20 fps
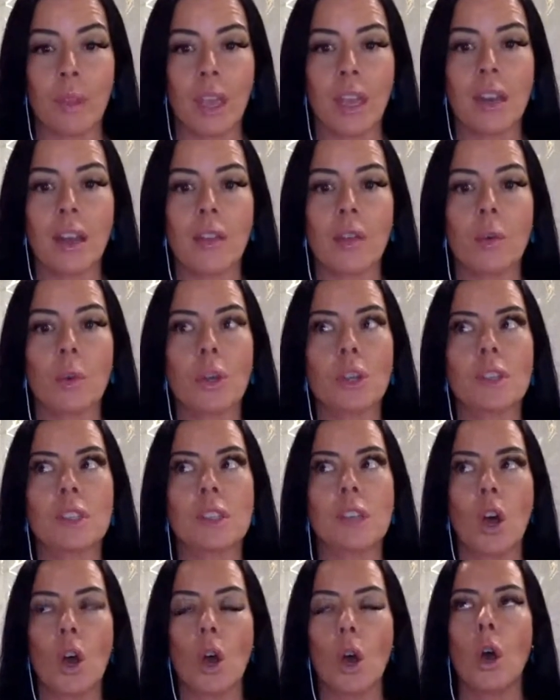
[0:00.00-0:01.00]
In other words,
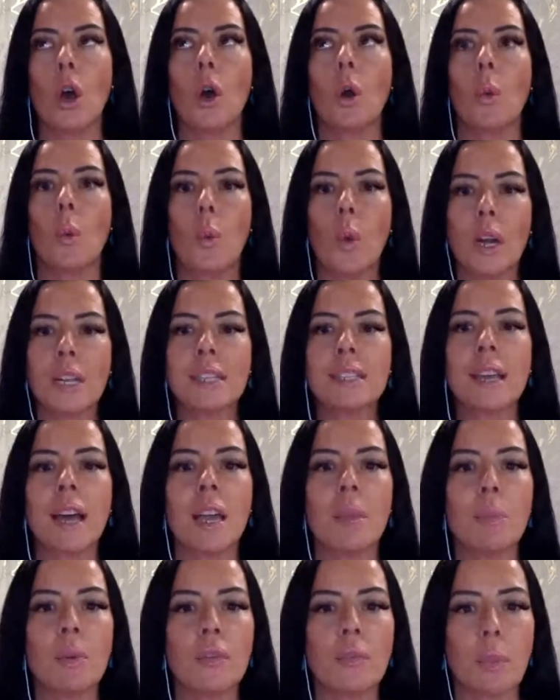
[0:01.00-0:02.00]
what
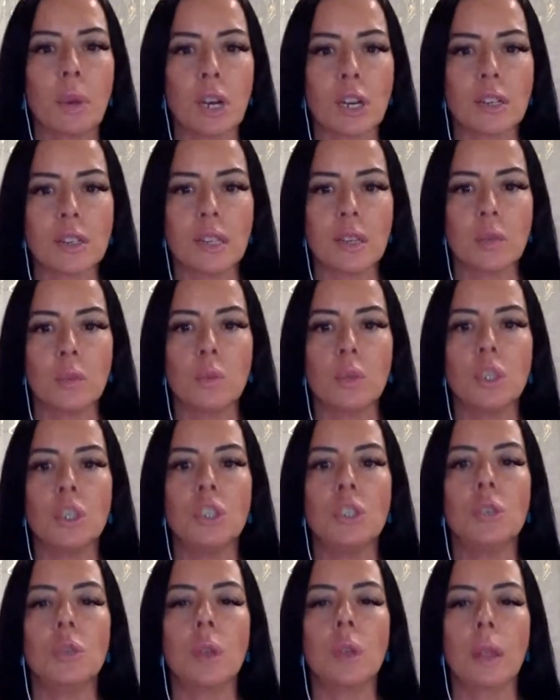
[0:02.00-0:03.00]
type of person
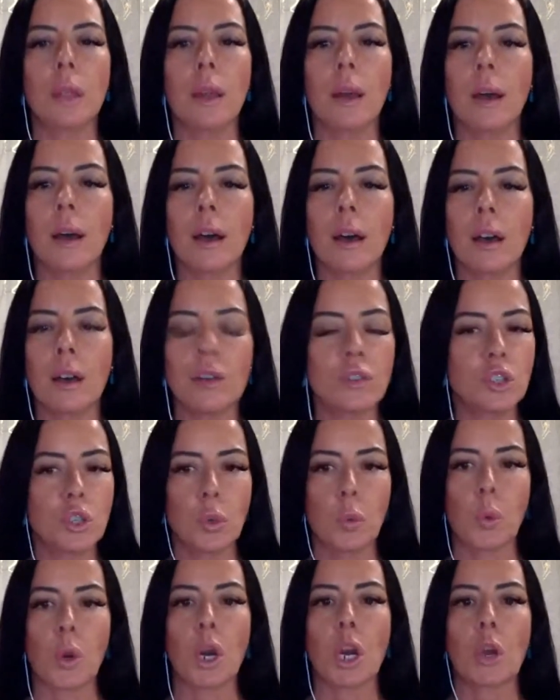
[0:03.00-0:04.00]
would you love
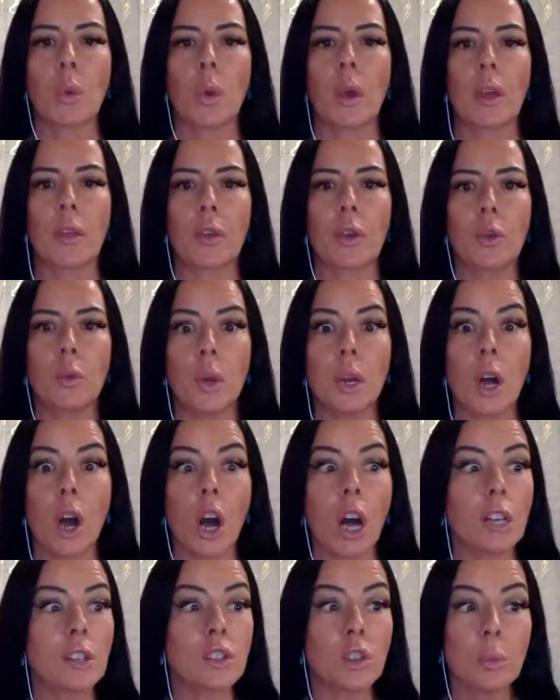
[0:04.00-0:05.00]
to work with who would
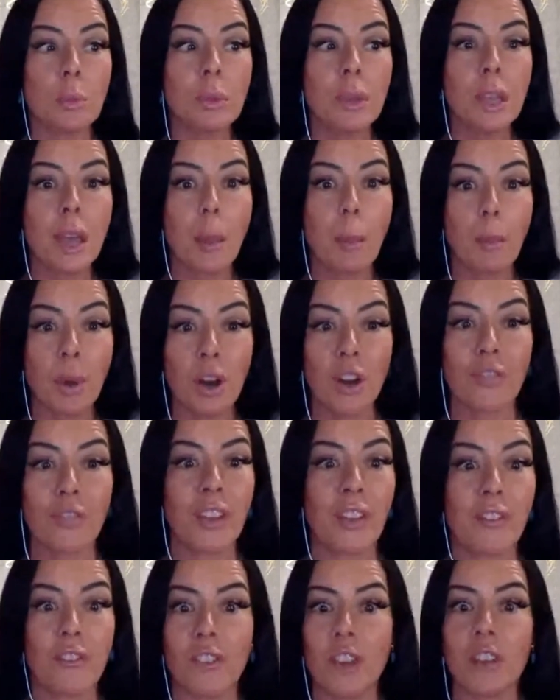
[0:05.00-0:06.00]
also be a
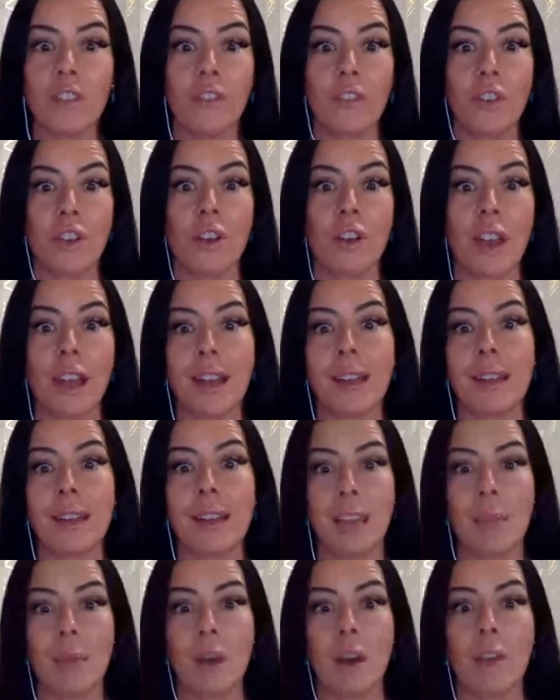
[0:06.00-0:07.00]
perfect fit for your end
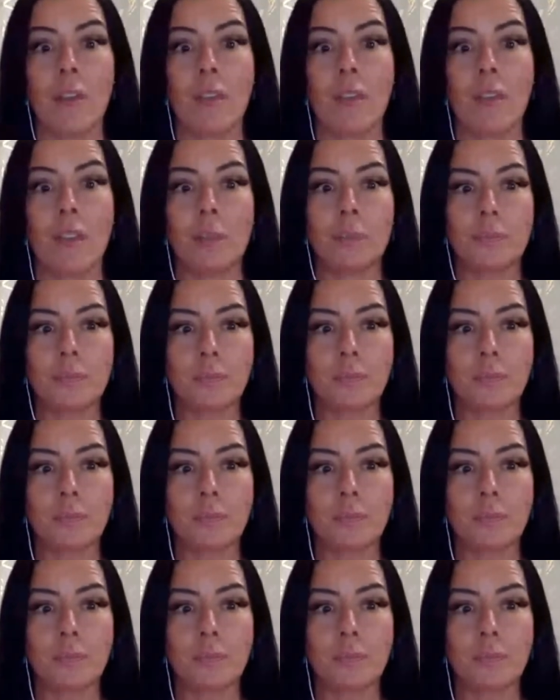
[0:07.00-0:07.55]
game offer?